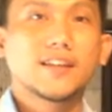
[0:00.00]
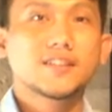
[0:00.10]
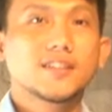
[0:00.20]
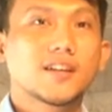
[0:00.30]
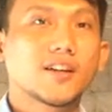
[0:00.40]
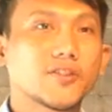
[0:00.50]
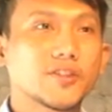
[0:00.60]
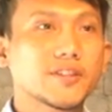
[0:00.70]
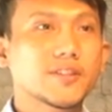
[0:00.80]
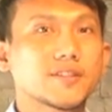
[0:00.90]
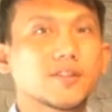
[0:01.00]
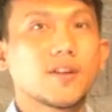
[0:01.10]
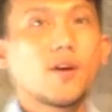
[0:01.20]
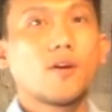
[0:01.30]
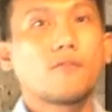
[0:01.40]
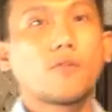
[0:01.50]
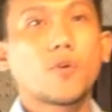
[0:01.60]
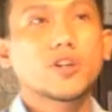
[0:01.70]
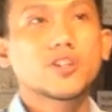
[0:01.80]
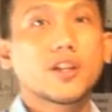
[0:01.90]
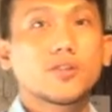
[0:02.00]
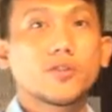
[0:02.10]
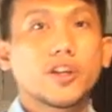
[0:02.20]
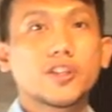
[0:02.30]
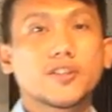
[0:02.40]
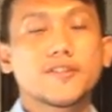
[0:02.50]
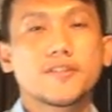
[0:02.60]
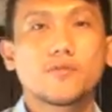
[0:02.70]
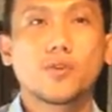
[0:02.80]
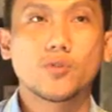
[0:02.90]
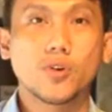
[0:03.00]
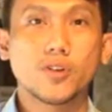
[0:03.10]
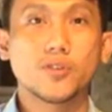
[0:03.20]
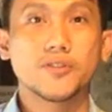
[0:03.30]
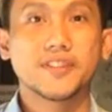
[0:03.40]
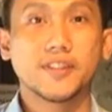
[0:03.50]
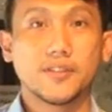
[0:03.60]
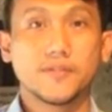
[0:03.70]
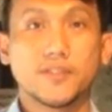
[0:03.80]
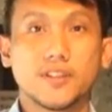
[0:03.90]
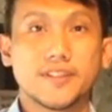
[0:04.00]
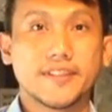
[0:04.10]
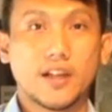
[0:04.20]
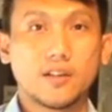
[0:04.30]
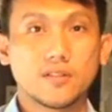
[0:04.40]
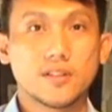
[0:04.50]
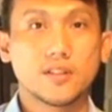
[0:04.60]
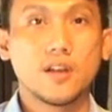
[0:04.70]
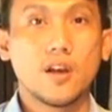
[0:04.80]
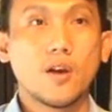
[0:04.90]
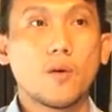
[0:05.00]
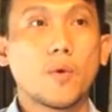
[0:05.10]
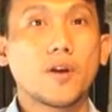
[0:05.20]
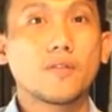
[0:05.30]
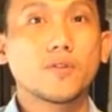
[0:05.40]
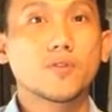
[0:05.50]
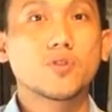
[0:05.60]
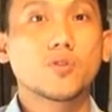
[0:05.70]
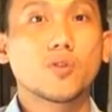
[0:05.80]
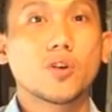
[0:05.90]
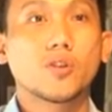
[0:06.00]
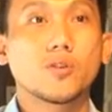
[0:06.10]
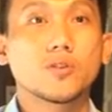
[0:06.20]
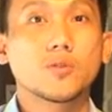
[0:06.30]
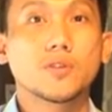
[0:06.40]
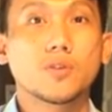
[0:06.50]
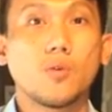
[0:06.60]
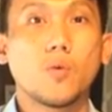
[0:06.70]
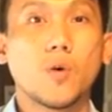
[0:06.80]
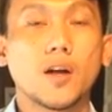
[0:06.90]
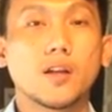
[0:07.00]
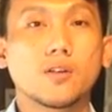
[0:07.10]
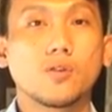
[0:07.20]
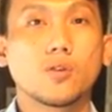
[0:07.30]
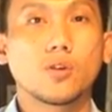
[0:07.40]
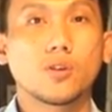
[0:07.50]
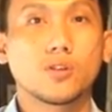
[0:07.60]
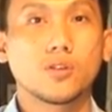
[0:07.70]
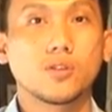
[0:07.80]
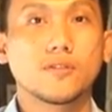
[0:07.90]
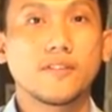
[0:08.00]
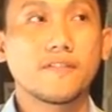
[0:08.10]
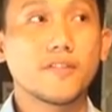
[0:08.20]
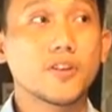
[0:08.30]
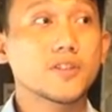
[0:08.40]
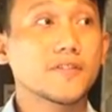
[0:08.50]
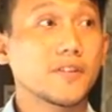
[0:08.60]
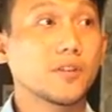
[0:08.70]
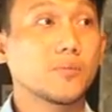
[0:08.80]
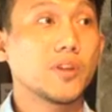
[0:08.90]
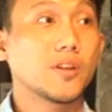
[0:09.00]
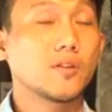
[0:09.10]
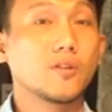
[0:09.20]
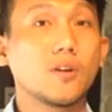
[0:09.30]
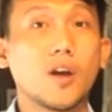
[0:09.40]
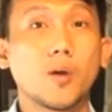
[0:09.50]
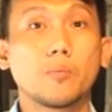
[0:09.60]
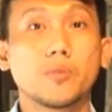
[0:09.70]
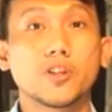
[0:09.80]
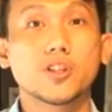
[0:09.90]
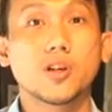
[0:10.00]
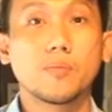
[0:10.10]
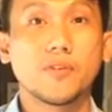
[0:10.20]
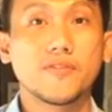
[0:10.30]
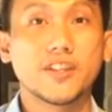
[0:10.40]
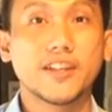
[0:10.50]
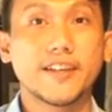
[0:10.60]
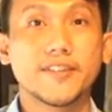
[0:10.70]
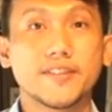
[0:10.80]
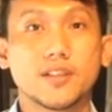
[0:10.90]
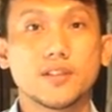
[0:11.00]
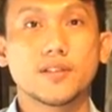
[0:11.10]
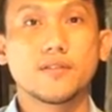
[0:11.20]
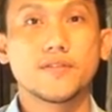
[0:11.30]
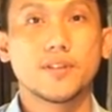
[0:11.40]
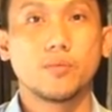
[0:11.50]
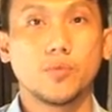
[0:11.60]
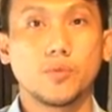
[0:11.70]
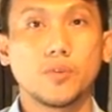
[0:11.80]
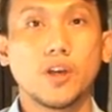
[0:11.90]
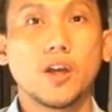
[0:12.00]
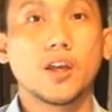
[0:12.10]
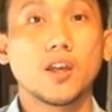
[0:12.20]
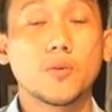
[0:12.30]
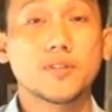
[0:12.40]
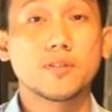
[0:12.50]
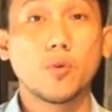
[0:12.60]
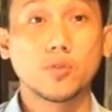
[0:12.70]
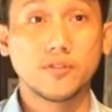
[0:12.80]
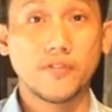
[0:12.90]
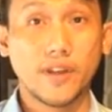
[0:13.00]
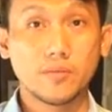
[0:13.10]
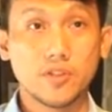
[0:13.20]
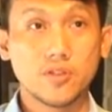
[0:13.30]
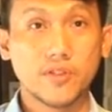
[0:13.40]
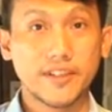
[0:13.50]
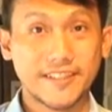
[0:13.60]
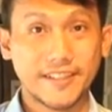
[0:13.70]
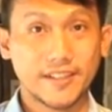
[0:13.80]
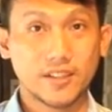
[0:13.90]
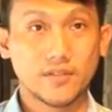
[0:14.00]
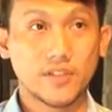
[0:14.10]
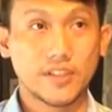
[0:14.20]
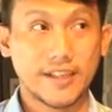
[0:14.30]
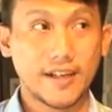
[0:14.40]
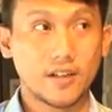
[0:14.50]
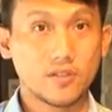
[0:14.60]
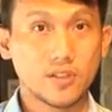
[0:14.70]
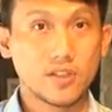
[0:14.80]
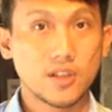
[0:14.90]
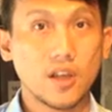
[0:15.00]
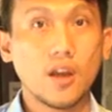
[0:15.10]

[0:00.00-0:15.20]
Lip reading: the 1800s, 4 generations of Gorordos lived in this house. One of those Gorordos was Juan Gorordo, the first Filipino bishop of the Diocese of Cebu. He was the most famous resident of this house.